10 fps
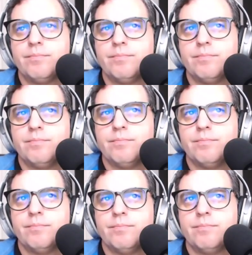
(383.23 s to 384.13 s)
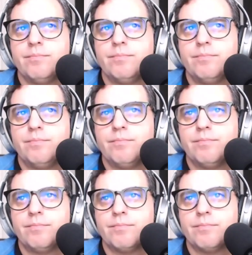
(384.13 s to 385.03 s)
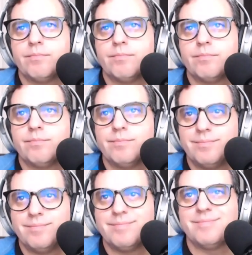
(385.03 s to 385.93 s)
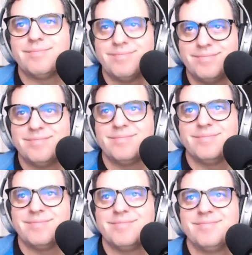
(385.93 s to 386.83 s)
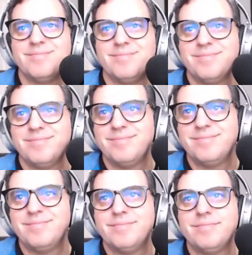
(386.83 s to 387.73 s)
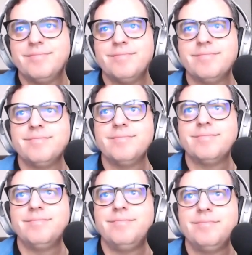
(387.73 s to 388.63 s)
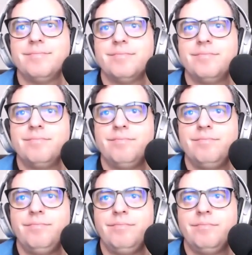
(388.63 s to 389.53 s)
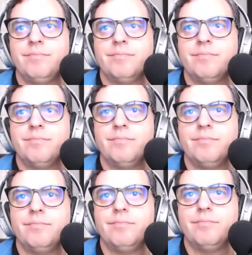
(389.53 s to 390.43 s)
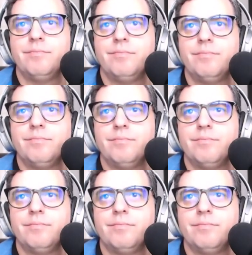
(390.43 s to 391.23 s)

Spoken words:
(silent)